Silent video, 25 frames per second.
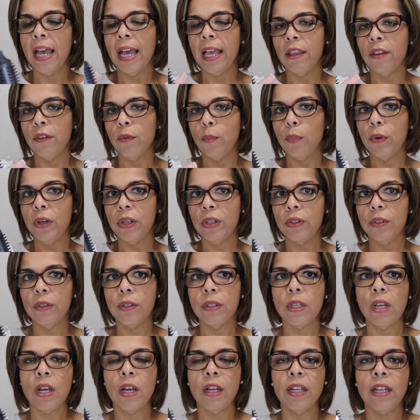has
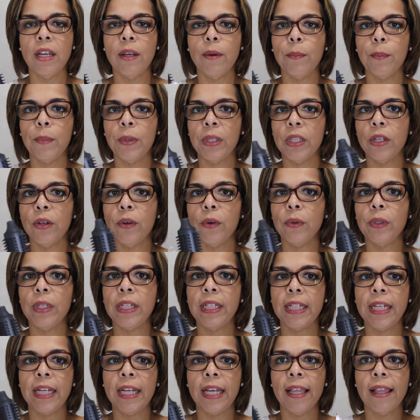bristles on it, but the only
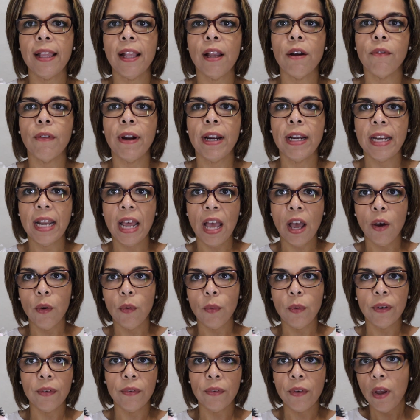thing is that right
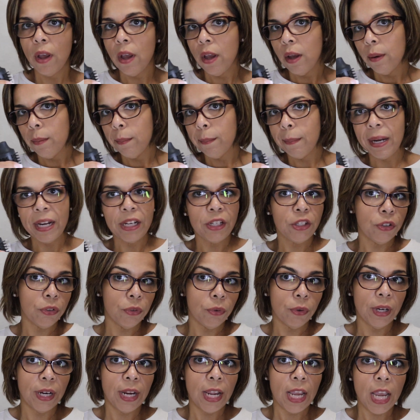now with my
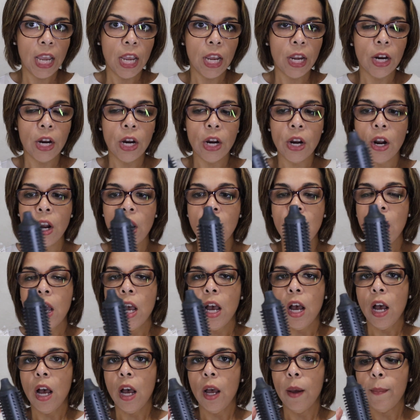short hair,
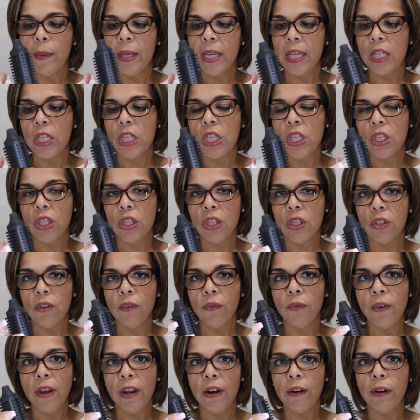it's
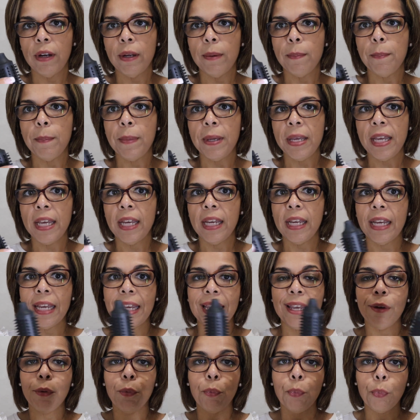very big.
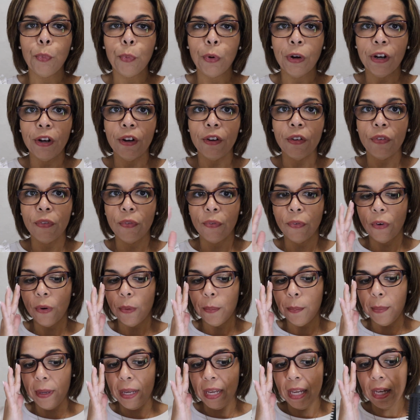It works for
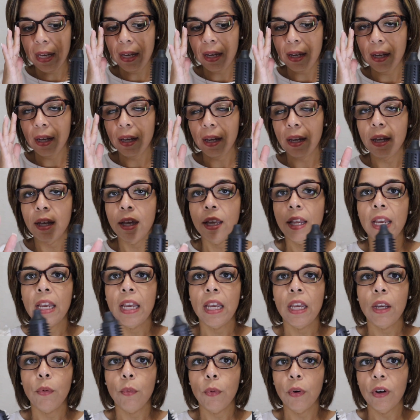me.
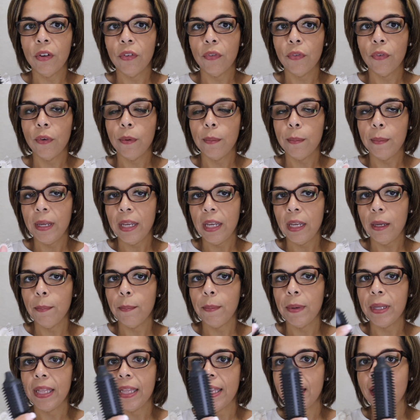
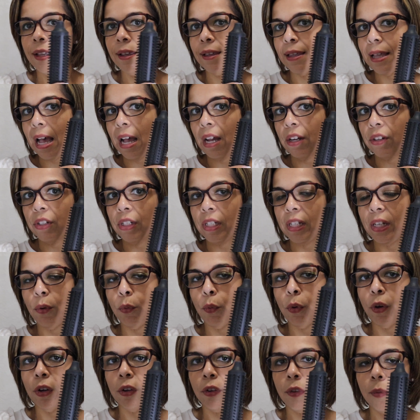But this actually
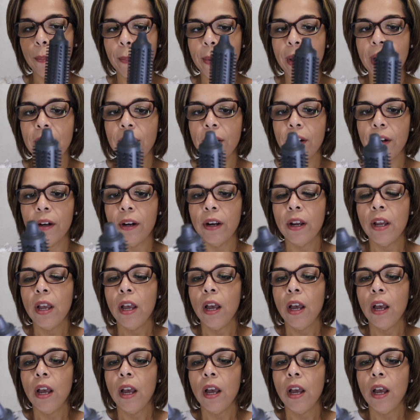works better.